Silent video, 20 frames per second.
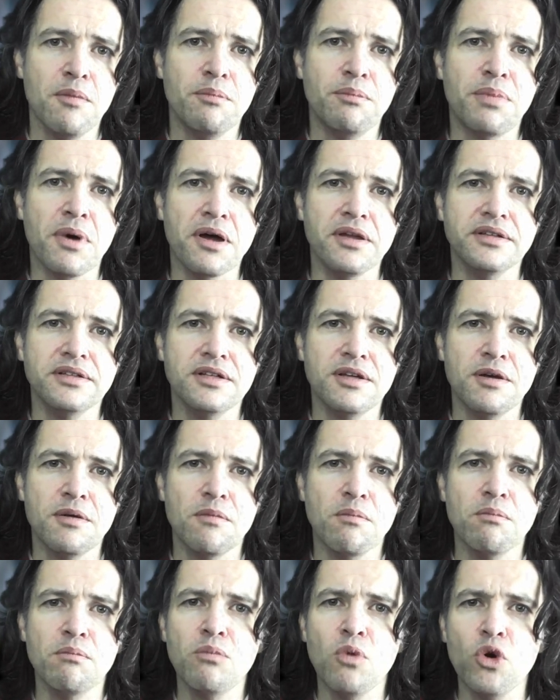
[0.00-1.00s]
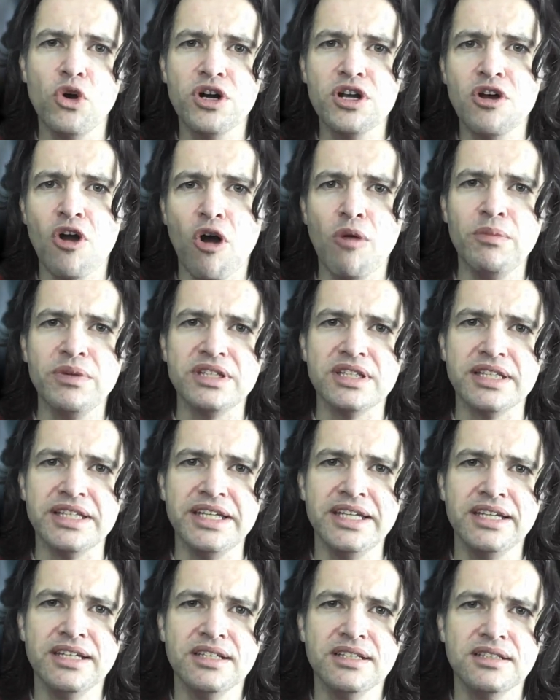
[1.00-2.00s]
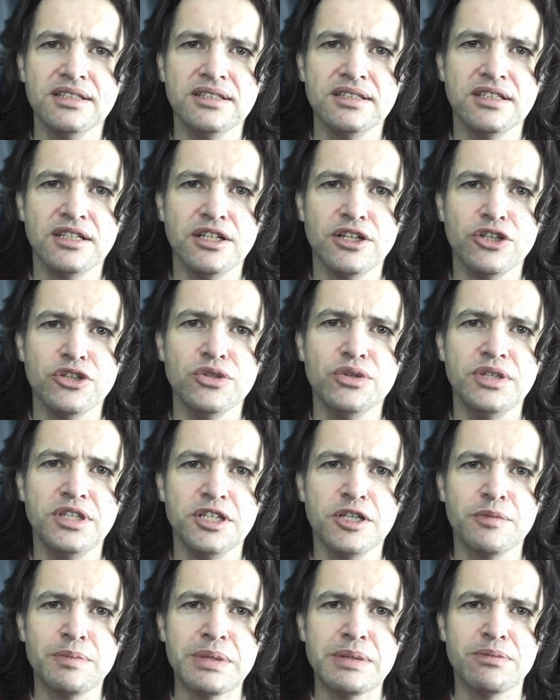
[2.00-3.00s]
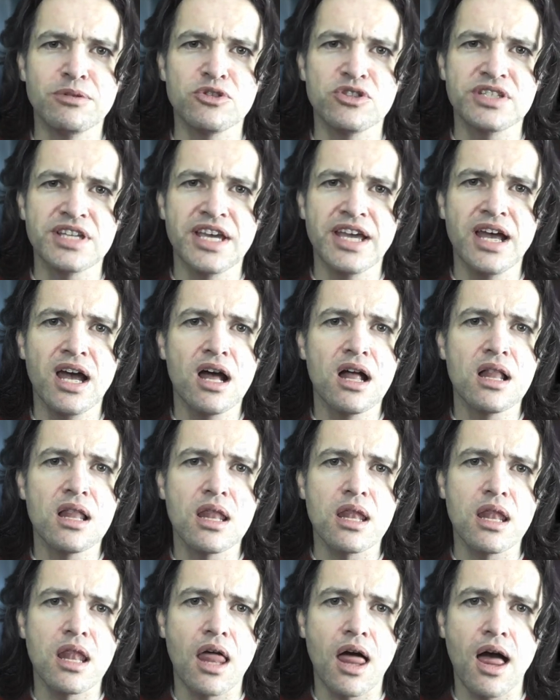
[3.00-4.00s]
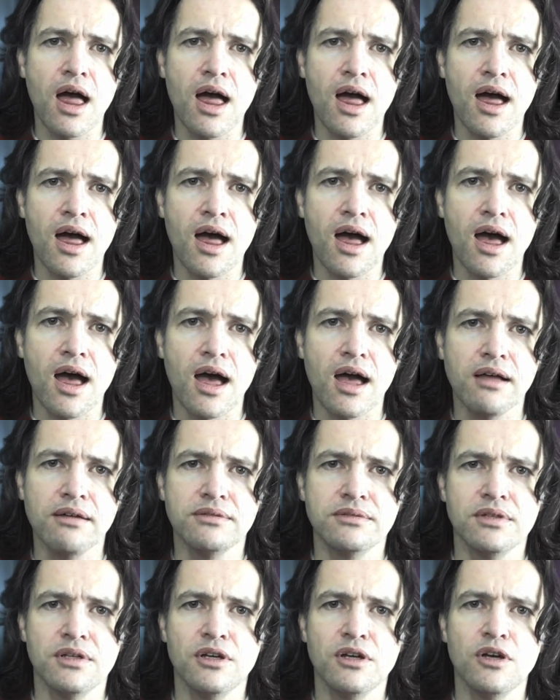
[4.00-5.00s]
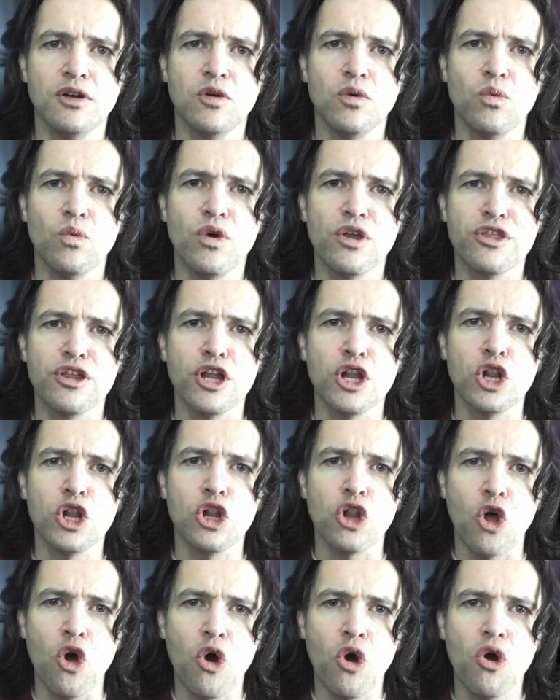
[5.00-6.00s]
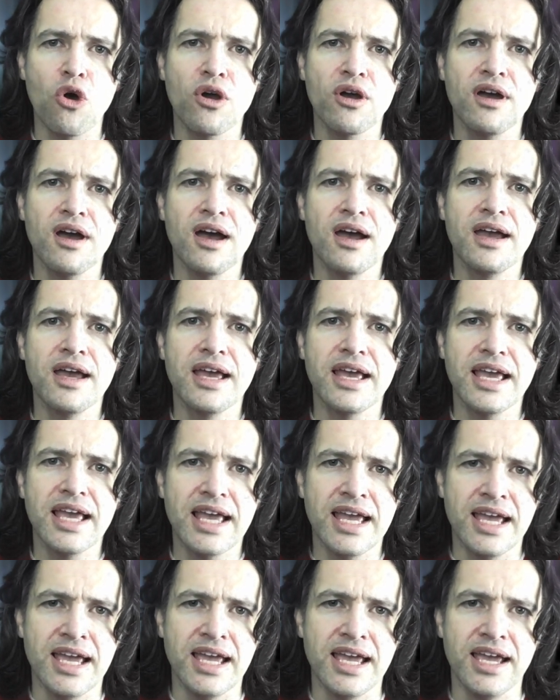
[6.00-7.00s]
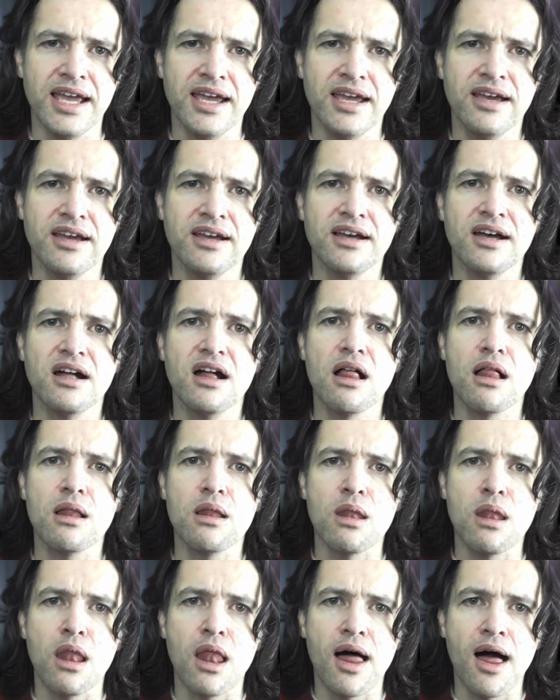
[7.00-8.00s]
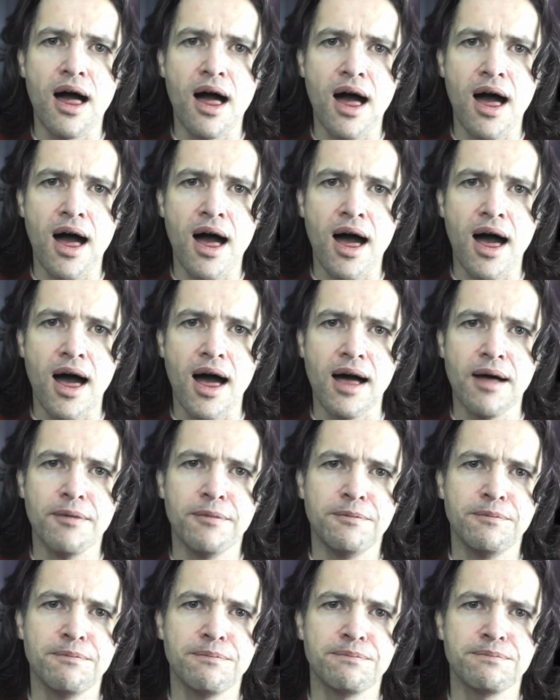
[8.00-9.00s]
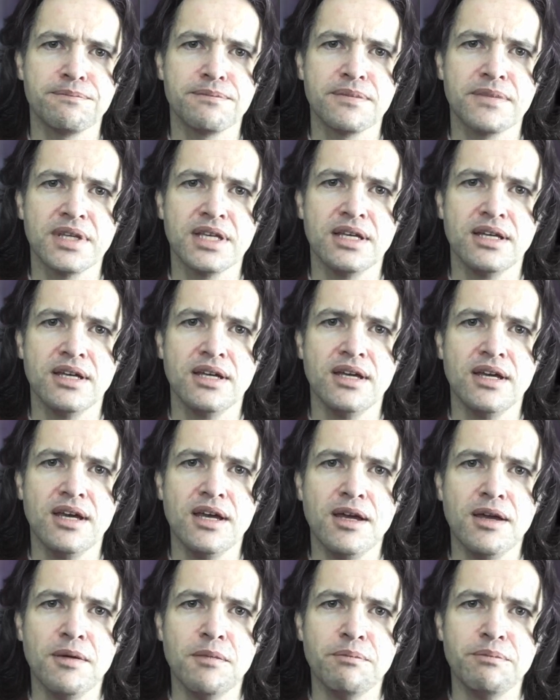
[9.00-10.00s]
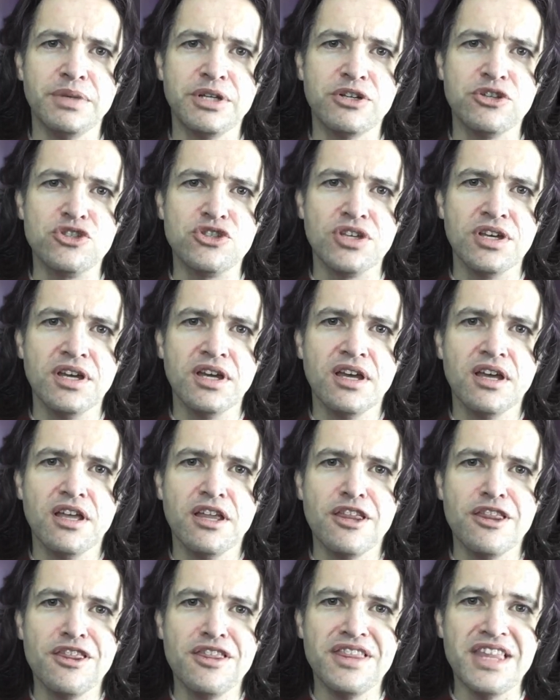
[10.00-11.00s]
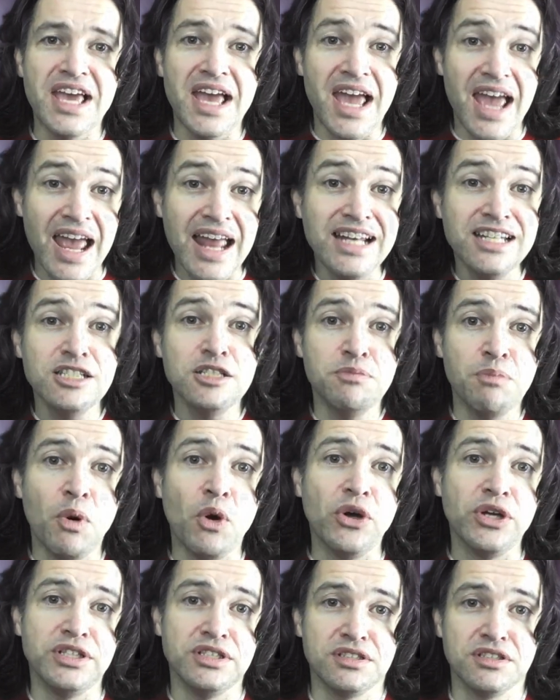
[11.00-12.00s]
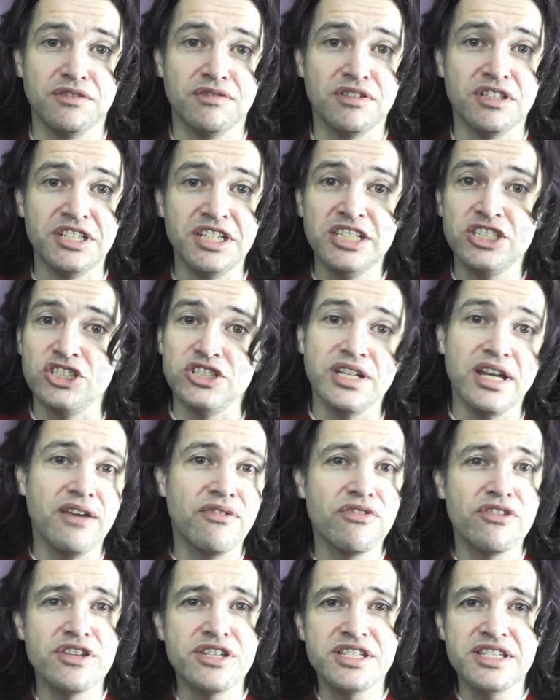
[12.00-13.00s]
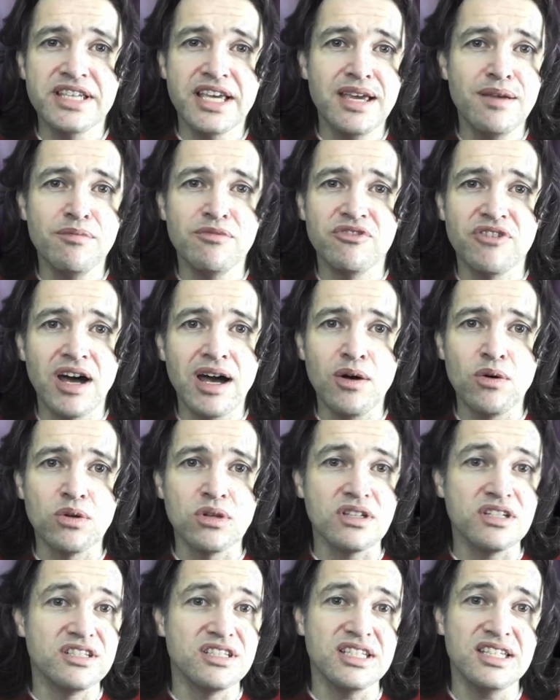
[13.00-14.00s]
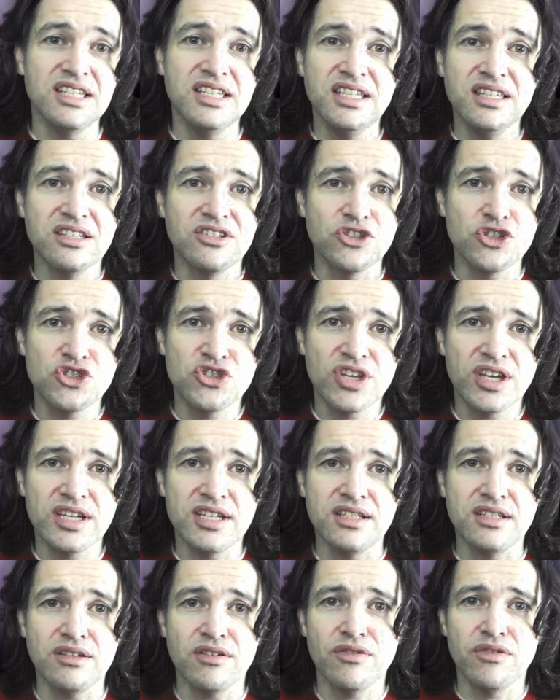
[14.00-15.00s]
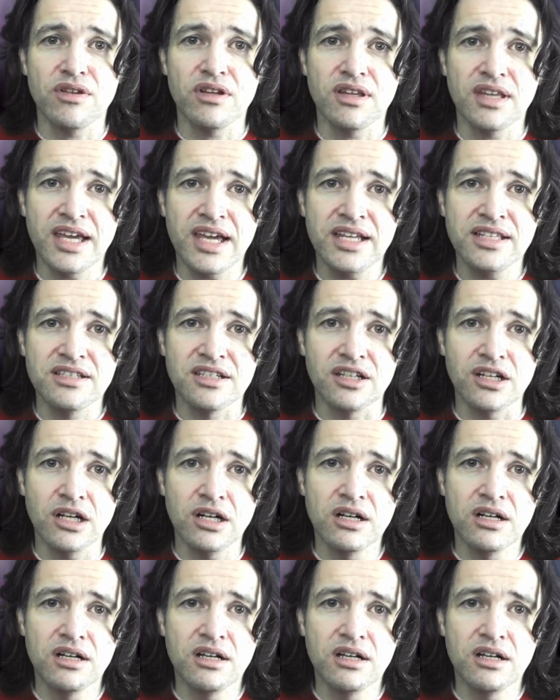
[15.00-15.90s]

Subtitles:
But more commonly you hear people say la with a long A. La. Because the end point of lenition, if the same vowel is either side of the letter,